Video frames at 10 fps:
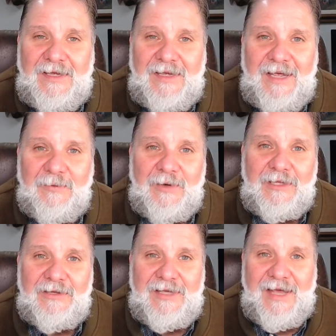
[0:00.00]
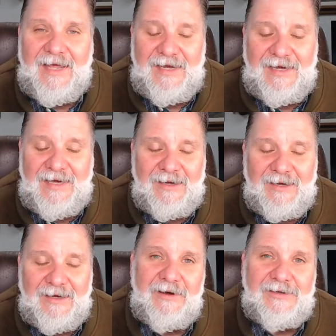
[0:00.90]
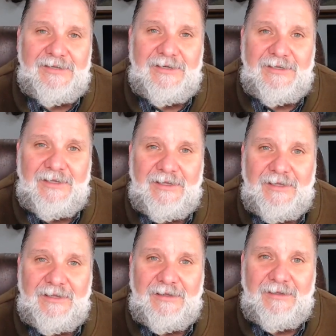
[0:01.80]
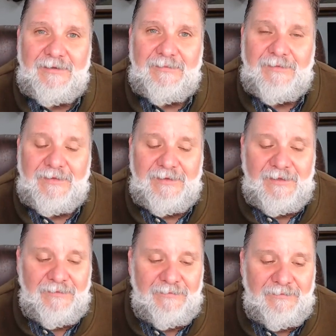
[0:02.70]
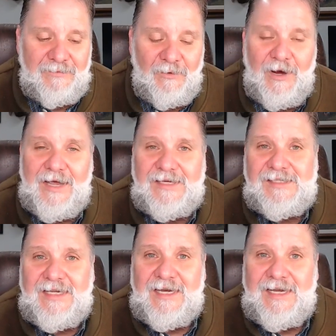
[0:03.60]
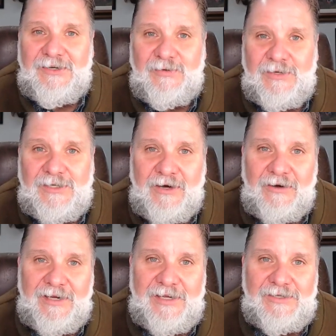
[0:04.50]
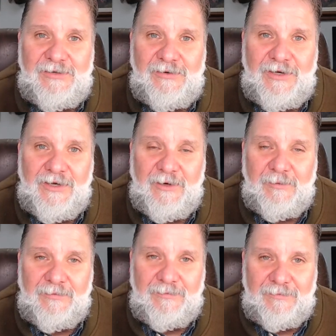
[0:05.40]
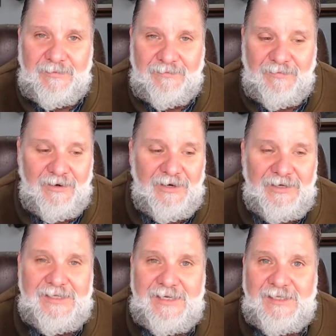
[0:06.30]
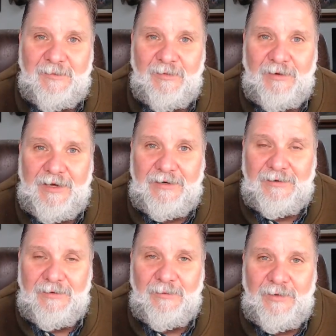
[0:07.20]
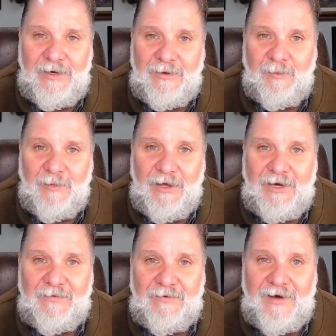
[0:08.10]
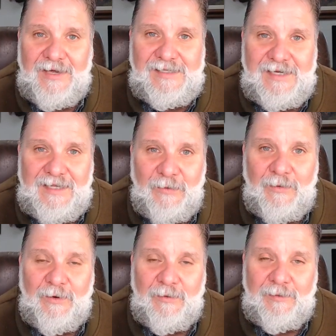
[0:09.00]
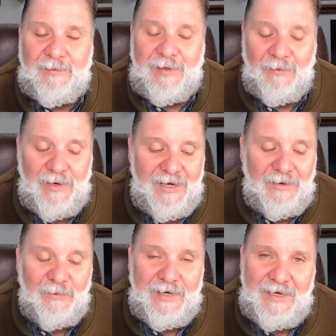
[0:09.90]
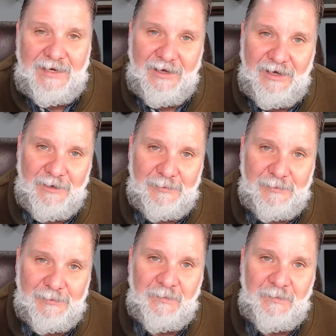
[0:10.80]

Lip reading: And we look at it in comparison to the Christ and His return, His soon come for us. He is the bridegroom. We are the bride of Christ, and that we'll be ready when He comes.